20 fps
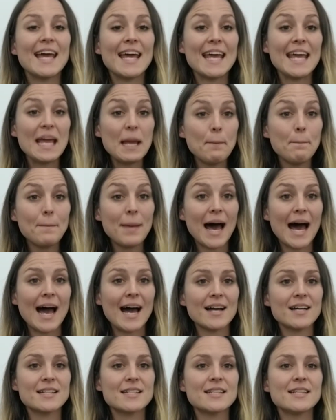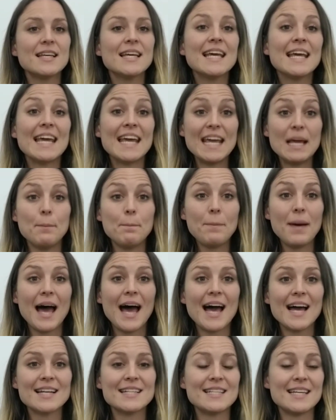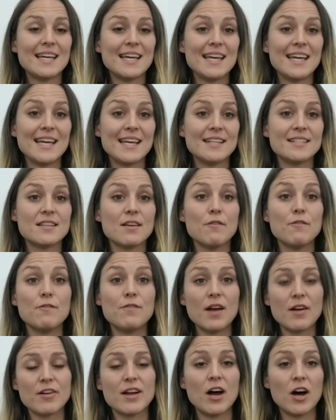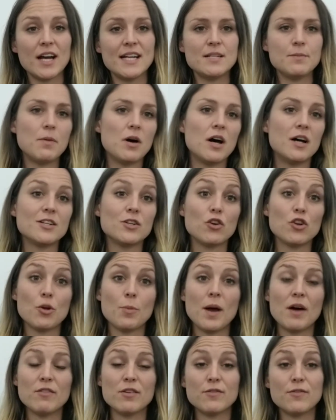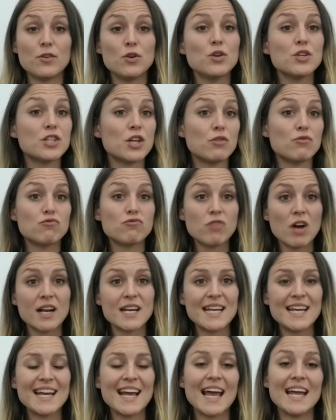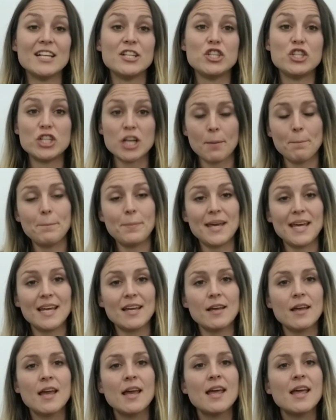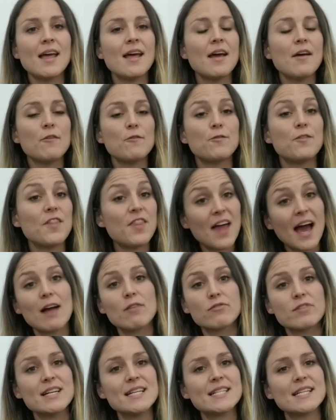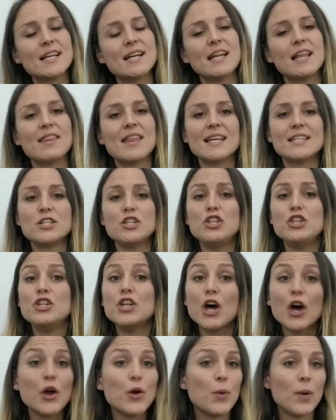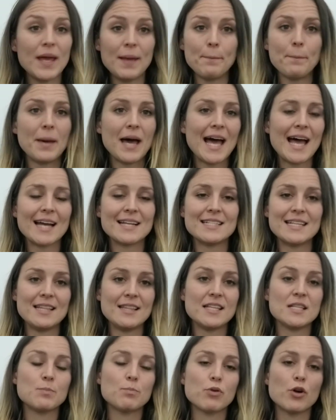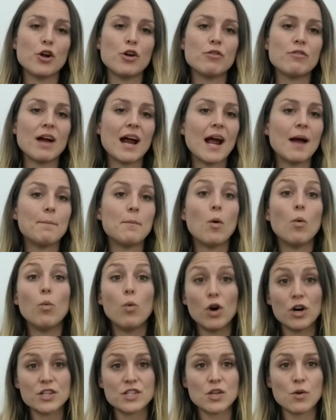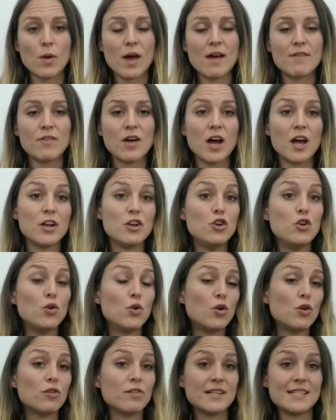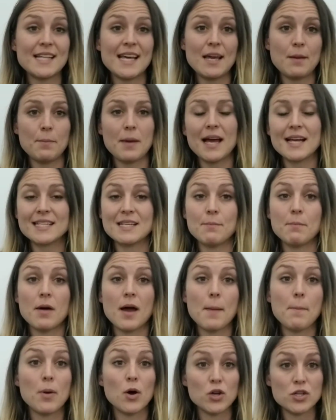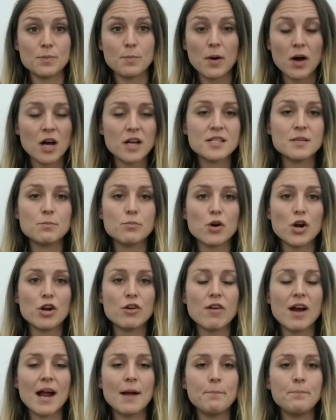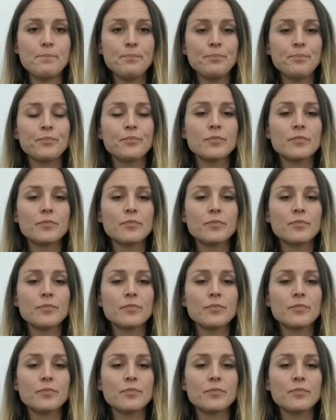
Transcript: Impact. Impact is very high demand on your pelvic floor, so running and jumping. For that reason, there's no impact in this program whatsoever, nor is there impact in my postpartum program.